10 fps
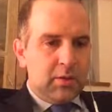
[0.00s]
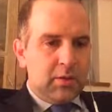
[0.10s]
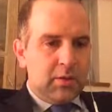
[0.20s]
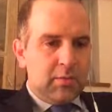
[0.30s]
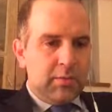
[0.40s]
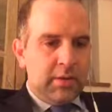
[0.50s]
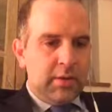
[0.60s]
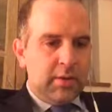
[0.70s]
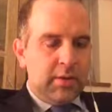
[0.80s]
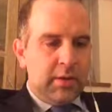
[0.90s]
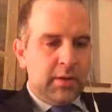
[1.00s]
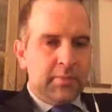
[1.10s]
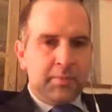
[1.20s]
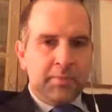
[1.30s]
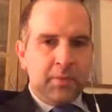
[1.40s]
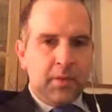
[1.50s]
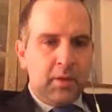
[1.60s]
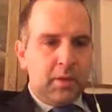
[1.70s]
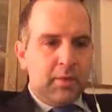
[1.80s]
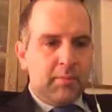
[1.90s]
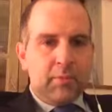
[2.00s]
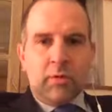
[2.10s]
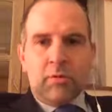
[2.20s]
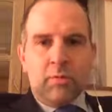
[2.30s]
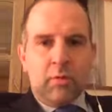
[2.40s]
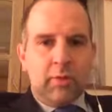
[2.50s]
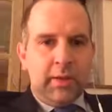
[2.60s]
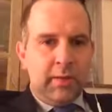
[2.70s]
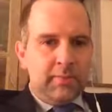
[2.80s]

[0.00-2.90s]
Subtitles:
Camilla. But I'm on a roll here.